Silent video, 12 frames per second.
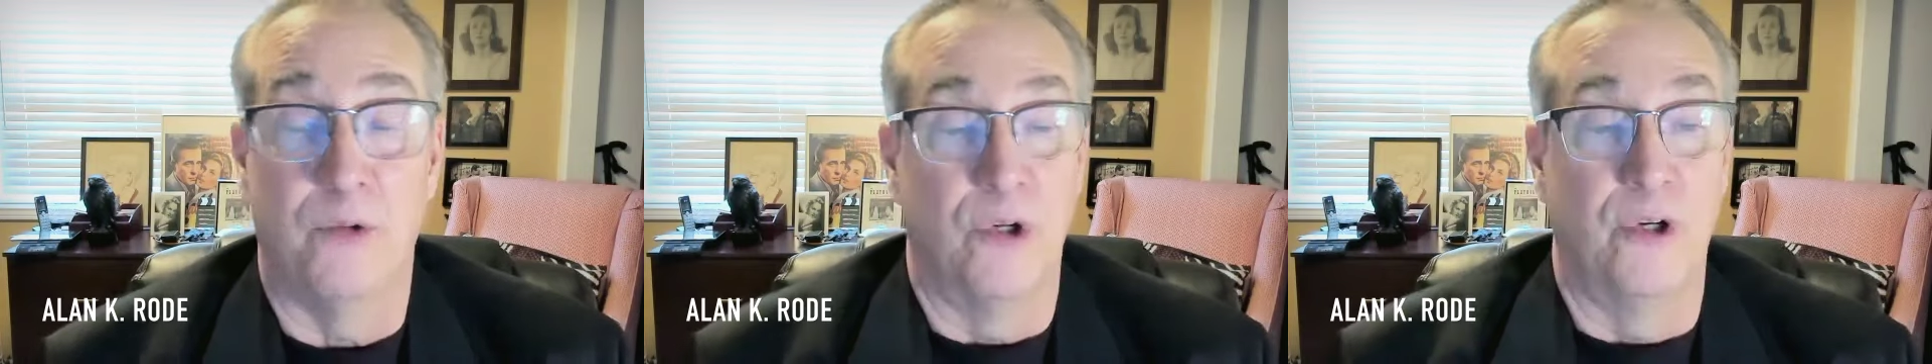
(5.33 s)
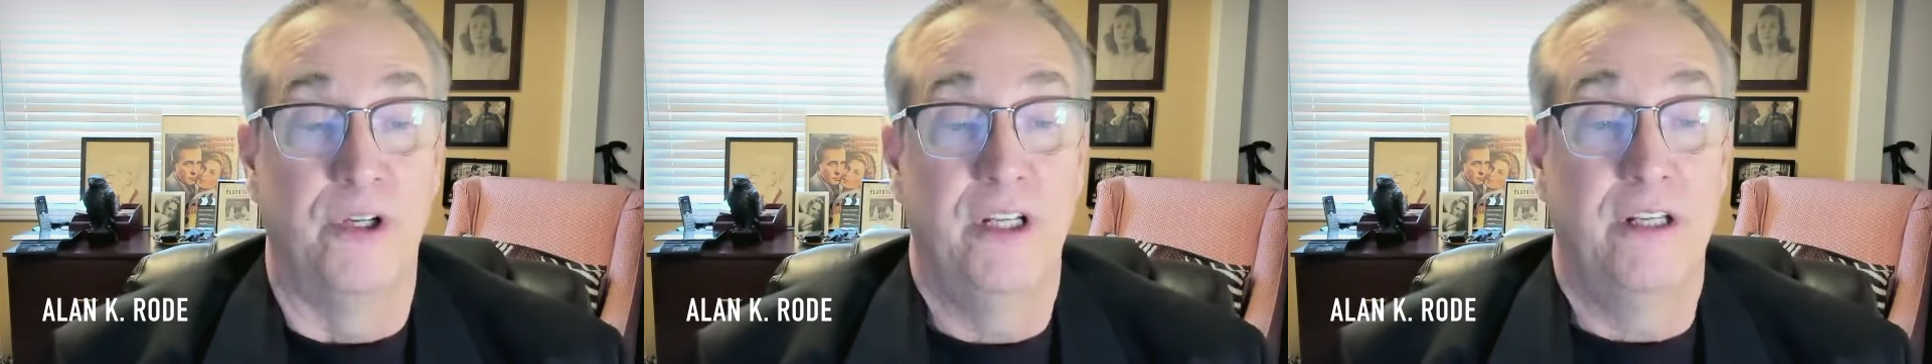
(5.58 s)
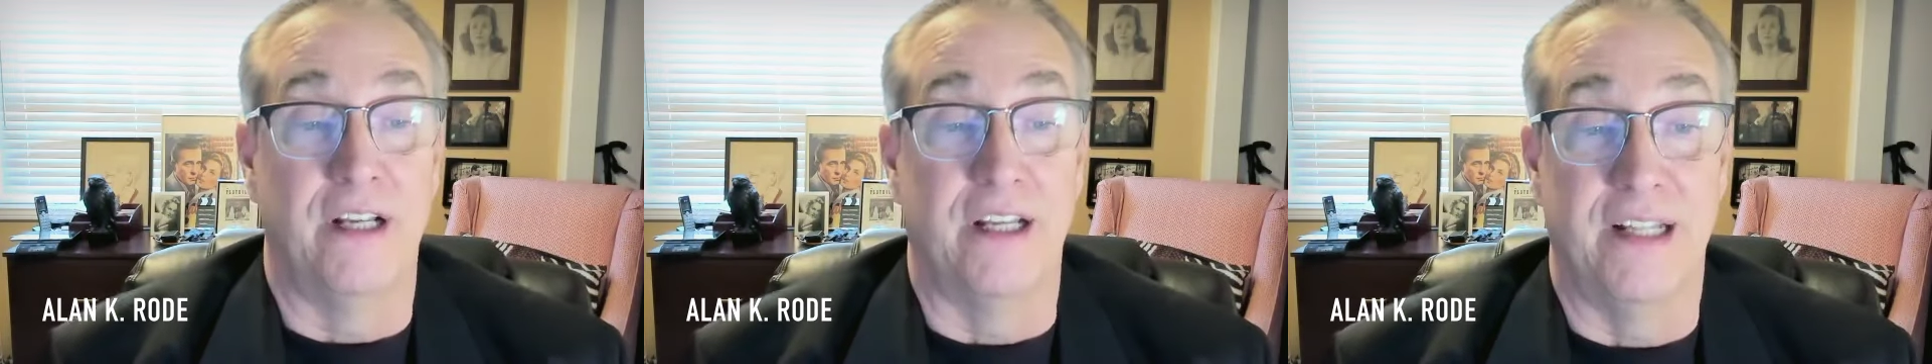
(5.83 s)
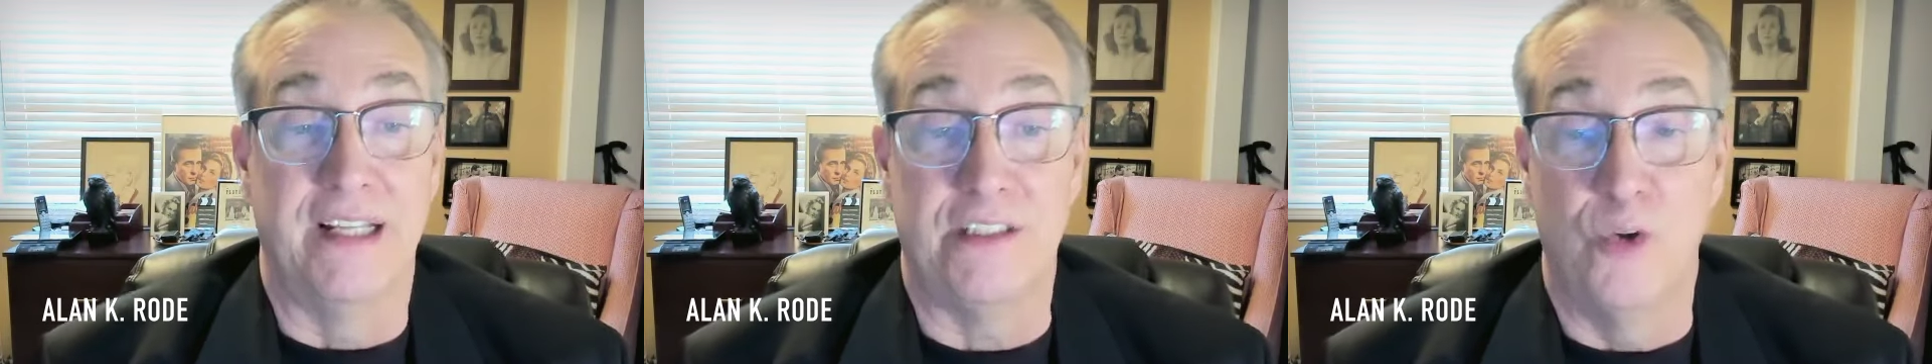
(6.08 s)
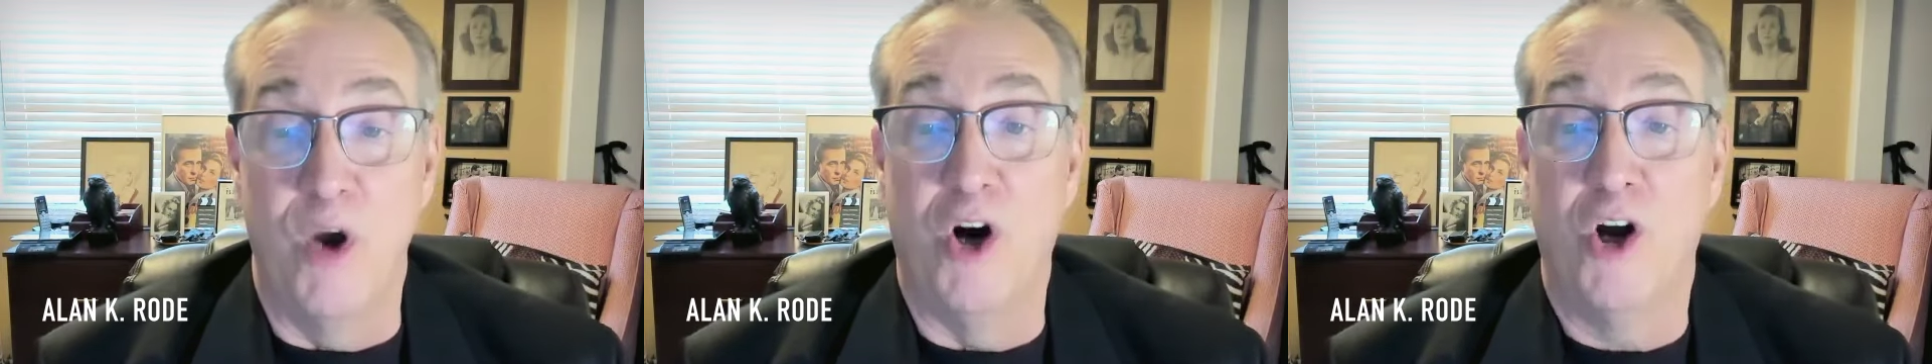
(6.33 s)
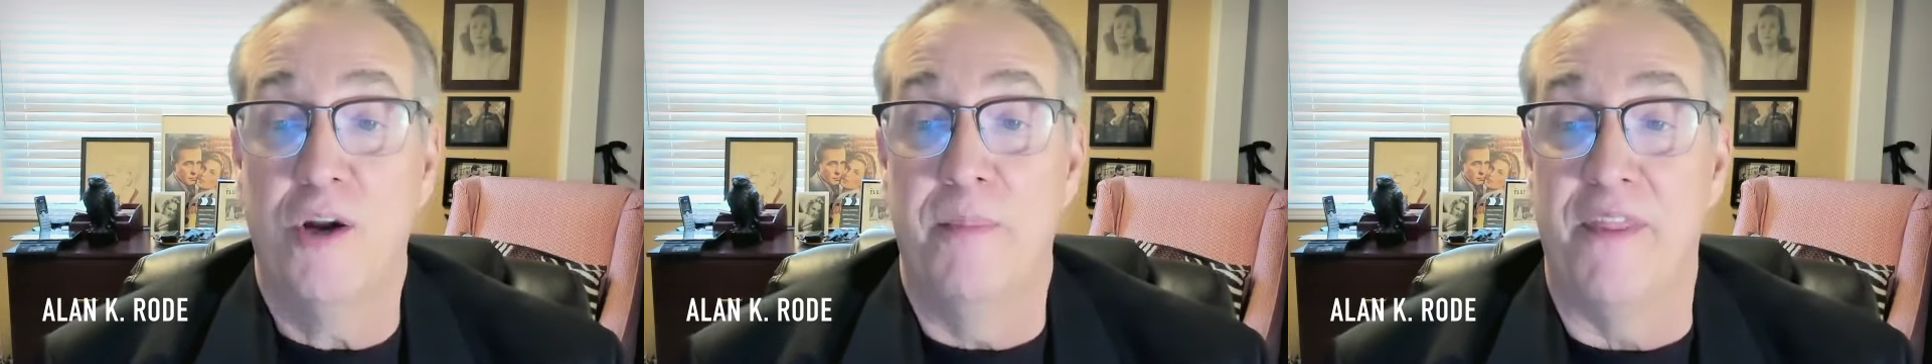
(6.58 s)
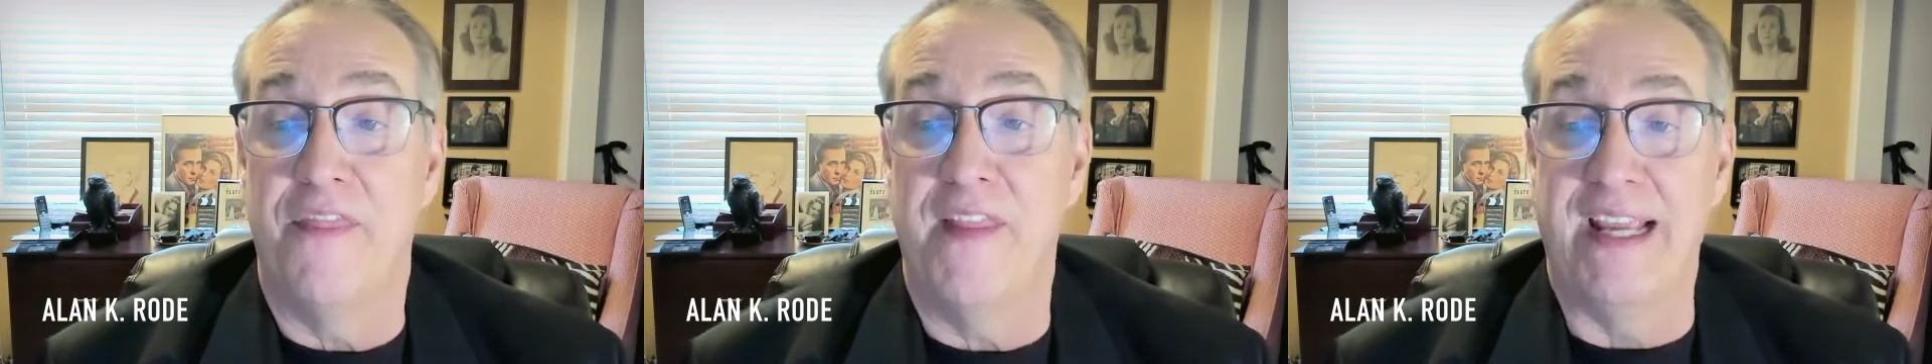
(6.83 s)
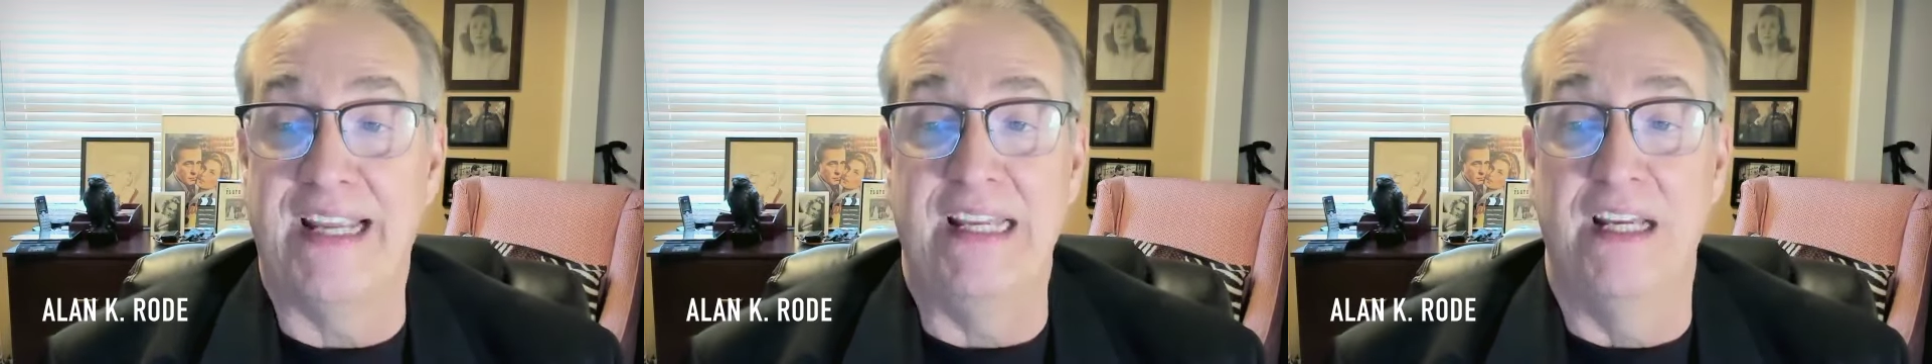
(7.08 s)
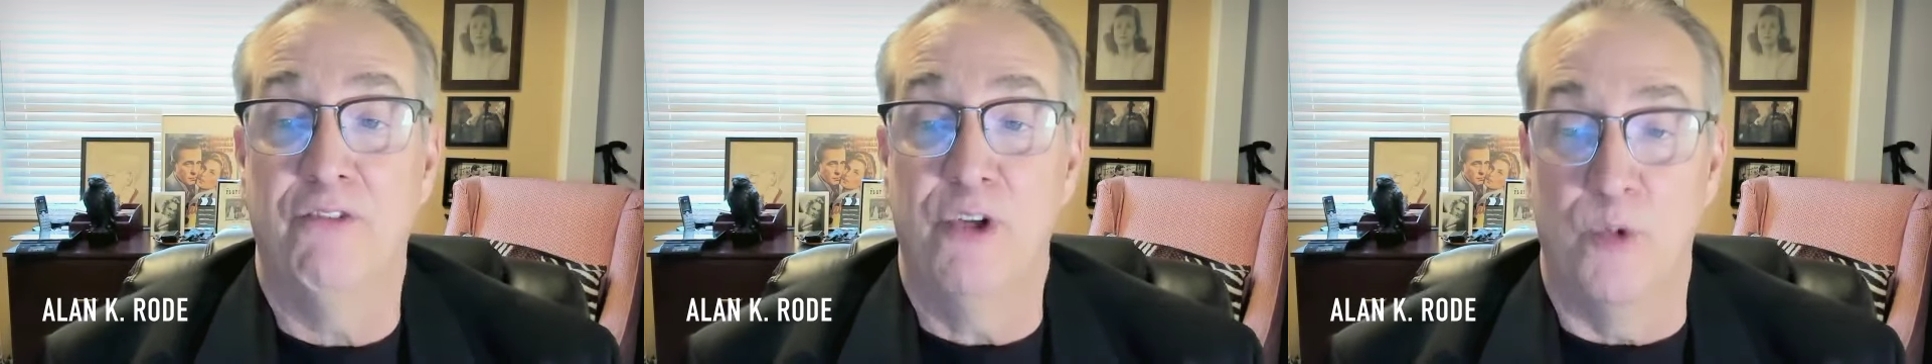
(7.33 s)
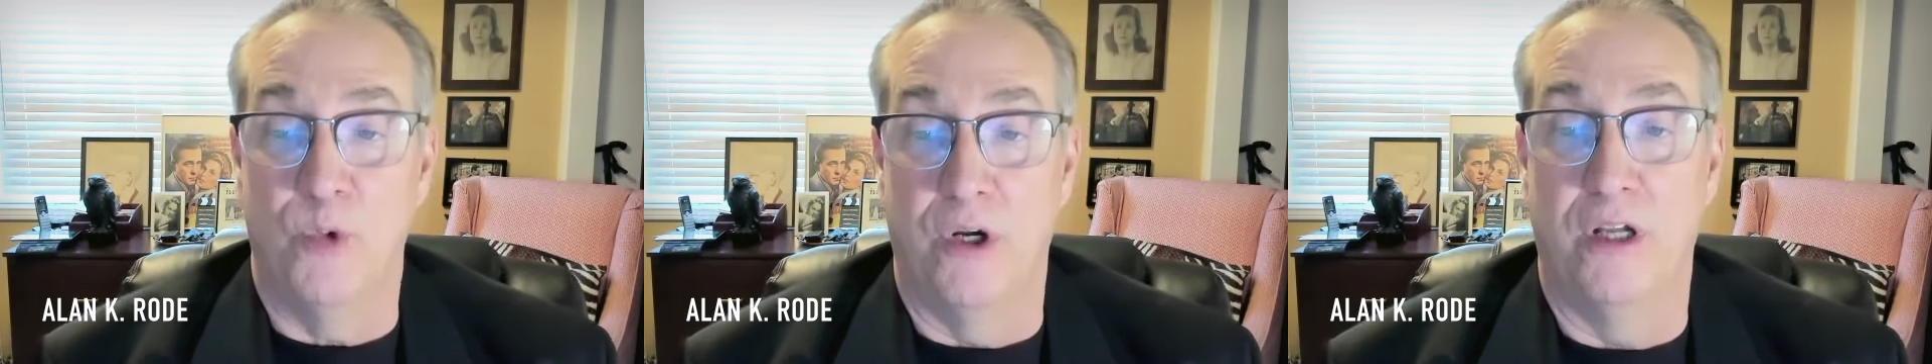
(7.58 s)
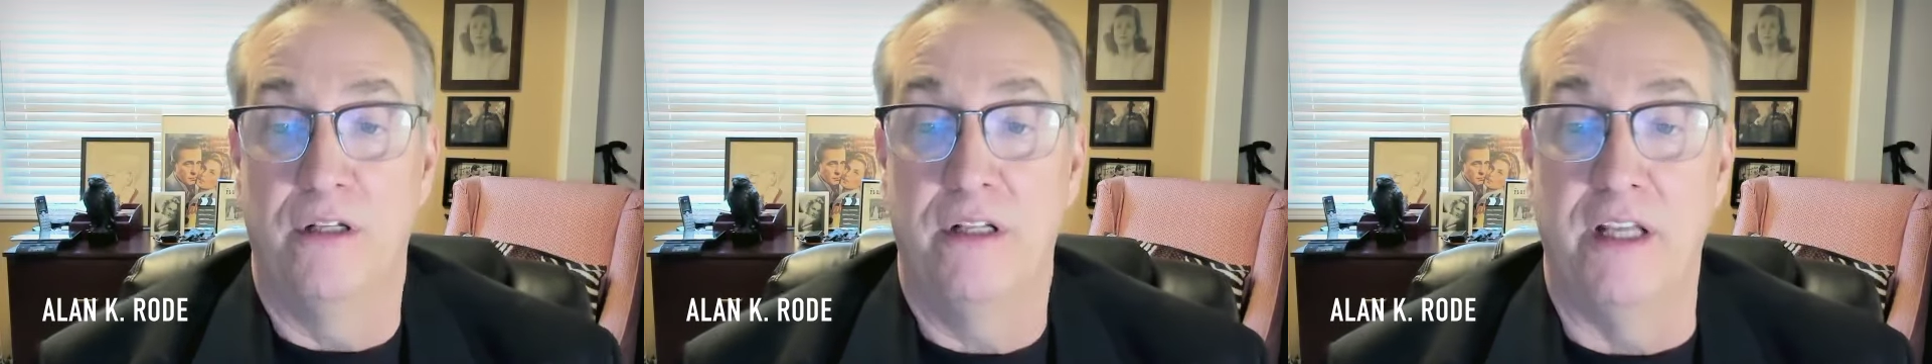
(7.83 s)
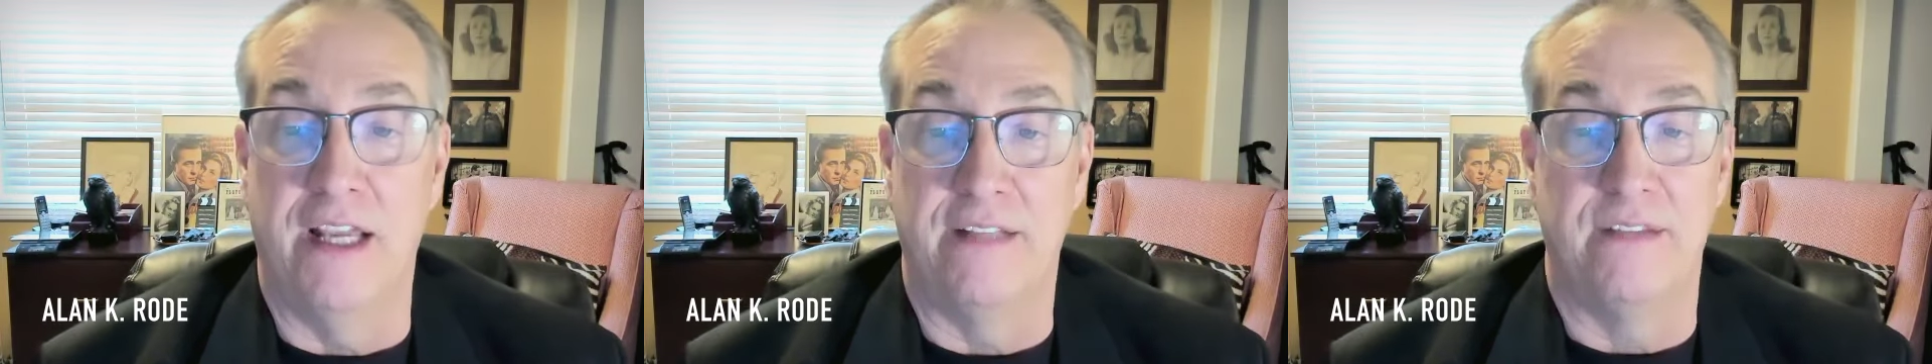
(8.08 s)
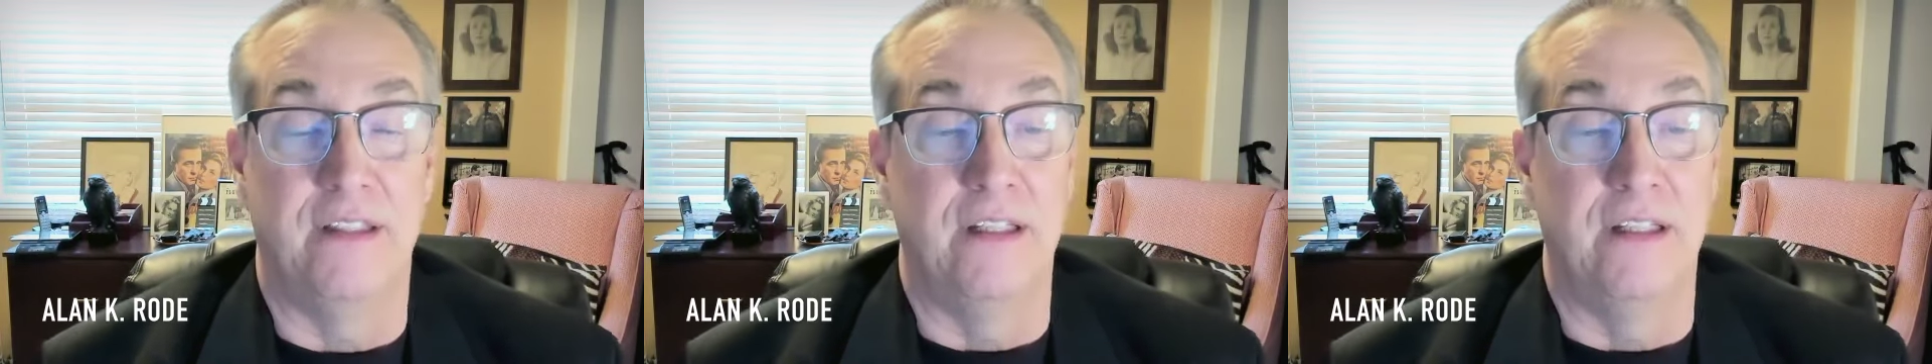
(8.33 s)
Rohde, and I'd like to welcome and thank everyone at